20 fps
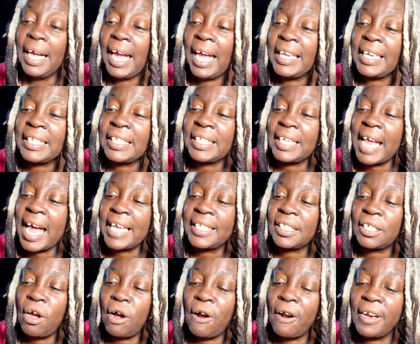And this
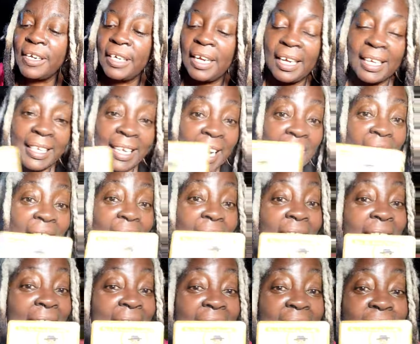last card, again,
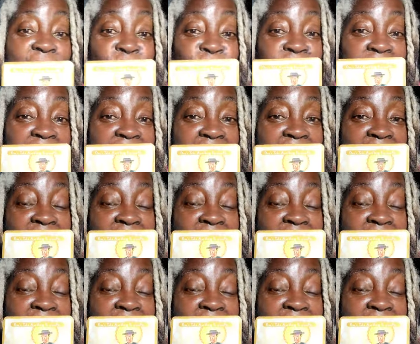don't take